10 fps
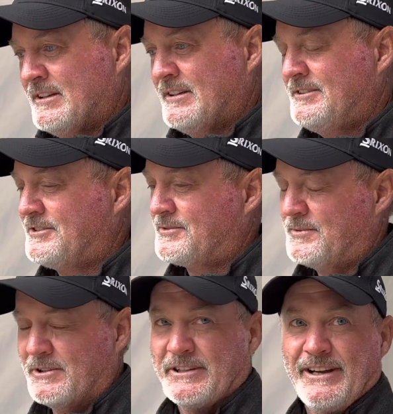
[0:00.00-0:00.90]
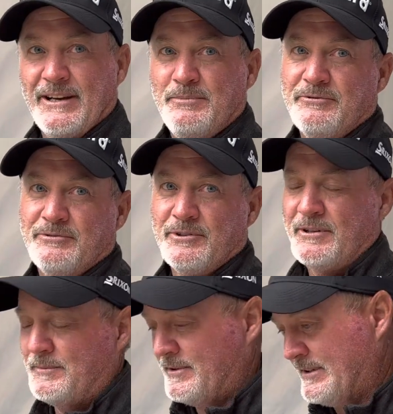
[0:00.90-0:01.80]
I'm just really happy for
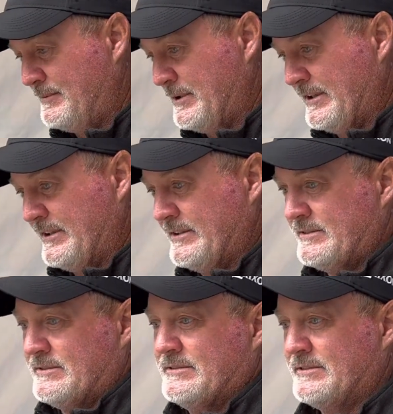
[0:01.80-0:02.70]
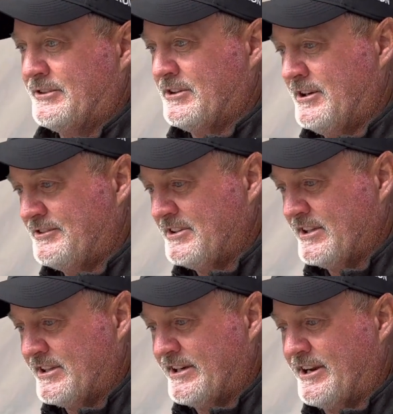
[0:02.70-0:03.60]
him. I mean, as long as he can
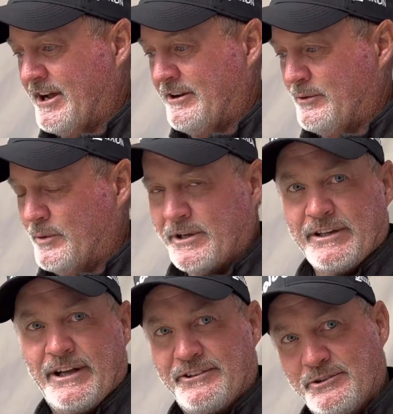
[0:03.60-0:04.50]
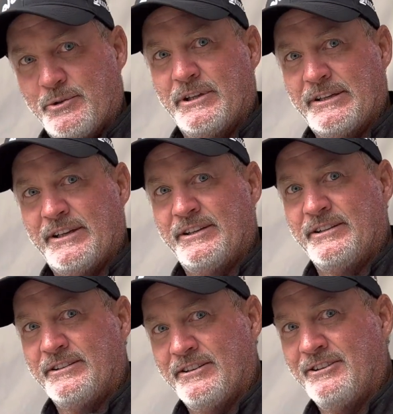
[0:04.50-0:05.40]
get it out of the way and not do it again,
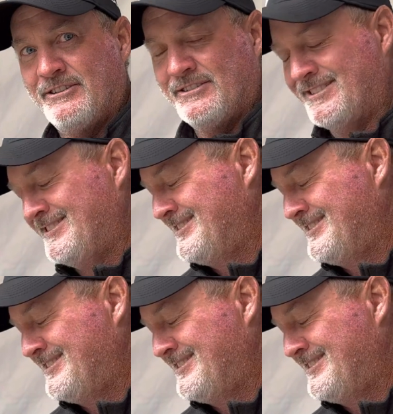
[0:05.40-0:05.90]
you know.